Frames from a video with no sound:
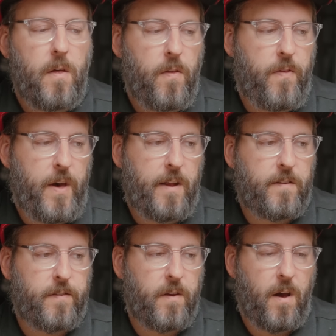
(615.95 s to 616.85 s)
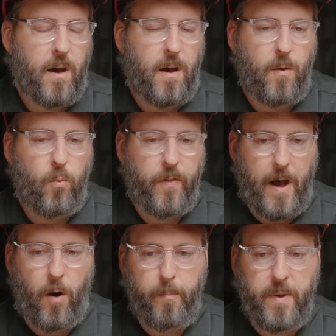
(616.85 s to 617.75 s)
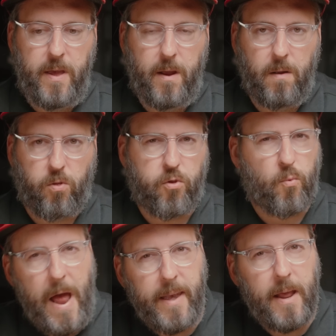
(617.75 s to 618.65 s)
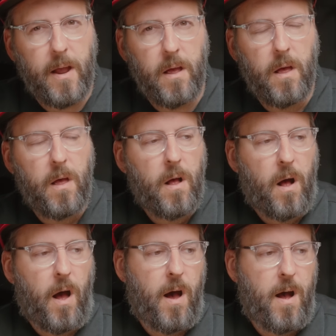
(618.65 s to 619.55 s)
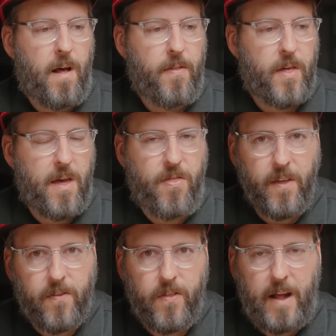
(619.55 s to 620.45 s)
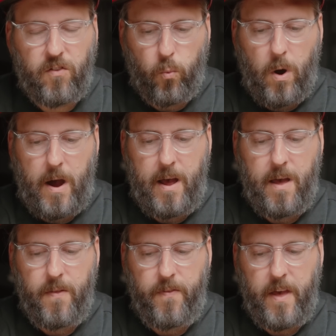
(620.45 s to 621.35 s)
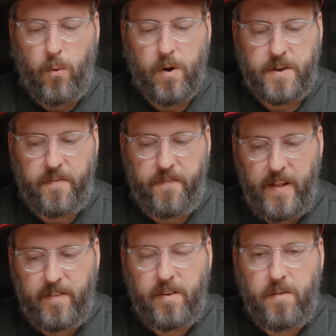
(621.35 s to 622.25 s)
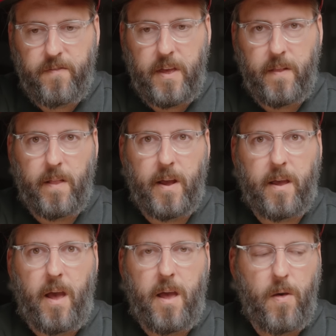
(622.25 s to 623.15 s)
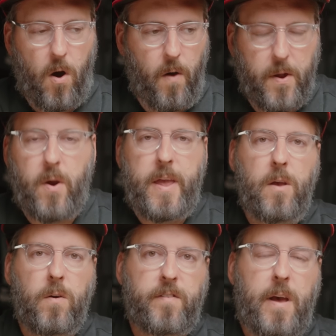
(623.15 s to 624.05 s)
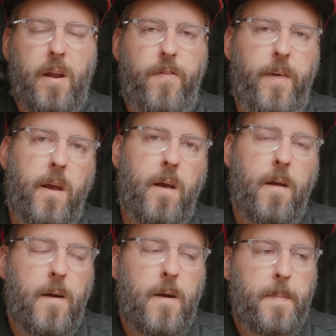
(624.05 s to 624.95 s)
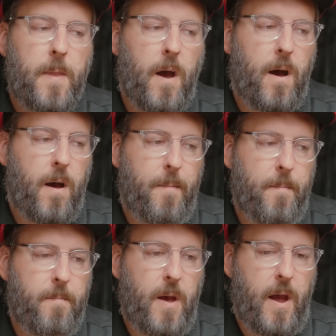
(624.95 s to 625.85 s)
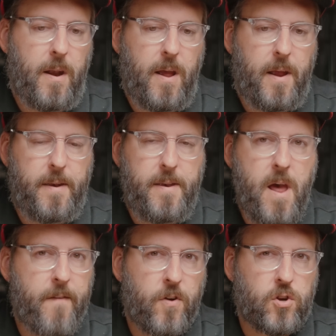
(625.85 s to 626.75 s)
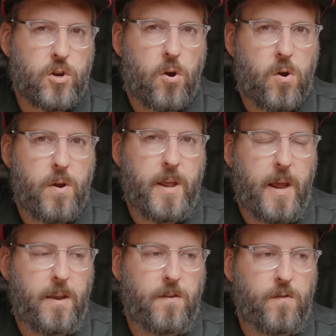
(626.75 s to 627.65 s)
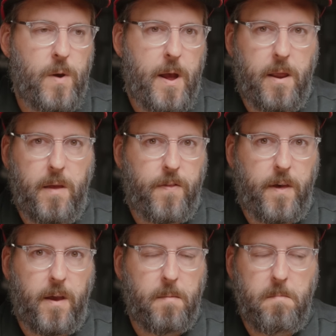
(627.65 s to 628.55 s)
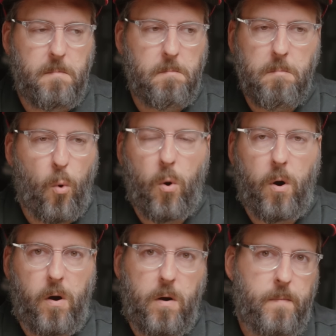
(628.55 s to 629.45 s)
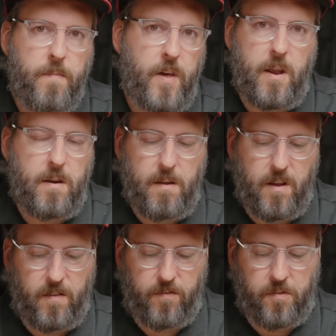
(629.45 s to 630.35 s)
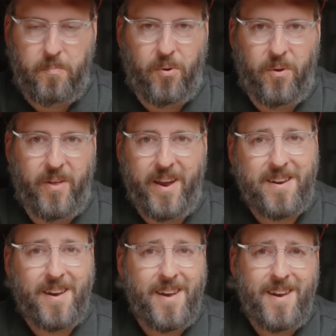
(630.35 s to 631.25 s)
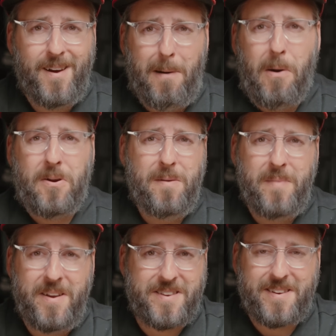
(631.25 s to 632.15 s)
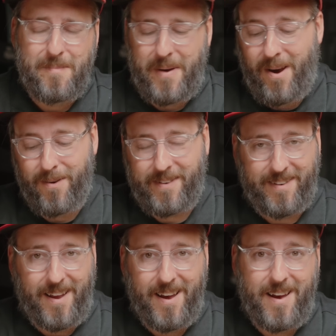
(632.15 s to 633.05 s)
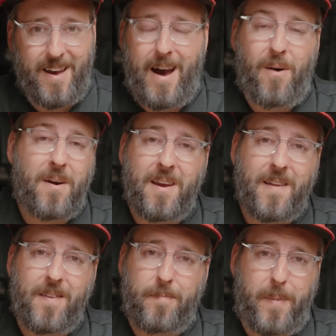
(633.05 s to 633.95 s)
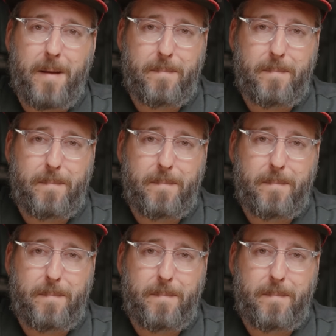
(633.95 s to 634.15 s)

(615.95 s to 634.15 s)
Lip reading: that without being threatening, that I think that's why they were defensive in like a on their heels kind of thing. And it never turned into anything more than a simple like argument about how I could get this bag